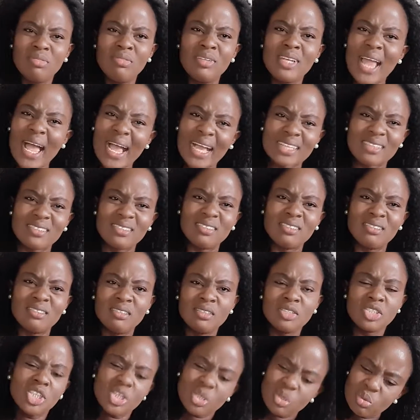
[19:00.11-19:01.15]
relax,
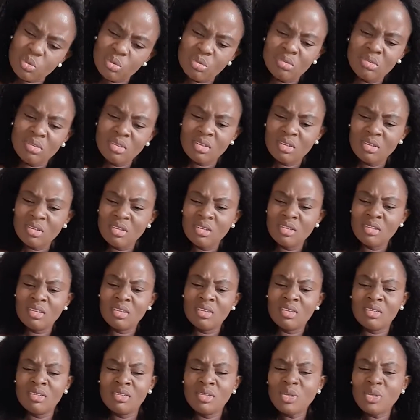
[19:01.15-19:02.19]
chill. You